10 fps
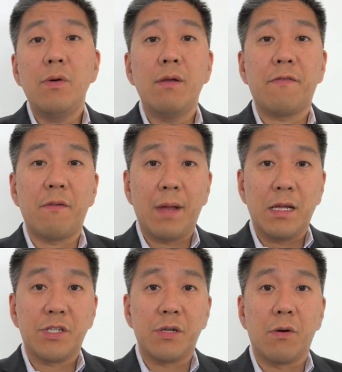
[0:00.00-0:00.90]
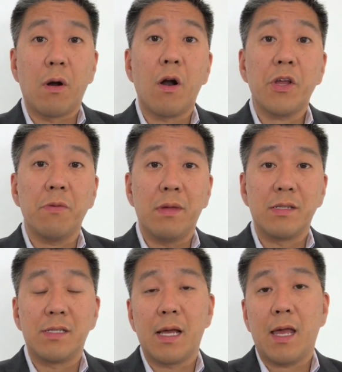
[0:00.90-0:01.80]
information or
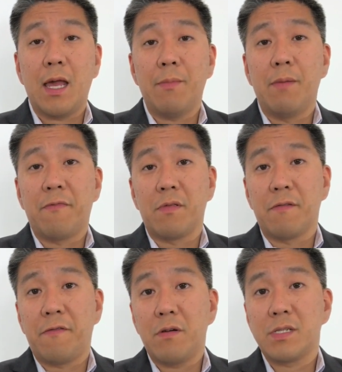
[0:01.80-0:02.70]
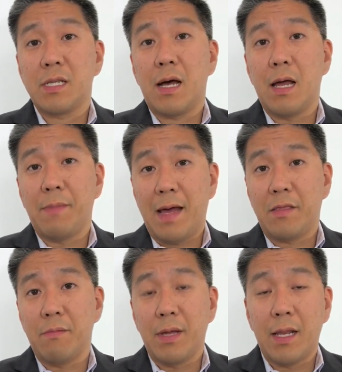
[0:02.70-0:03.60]
arguments that came up for the first time
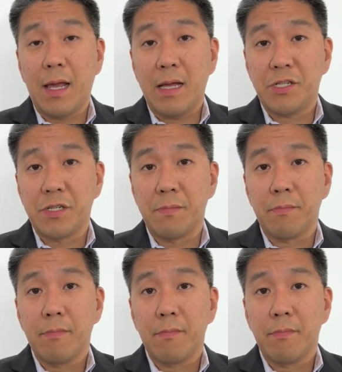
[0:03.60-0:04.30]
at the mediation.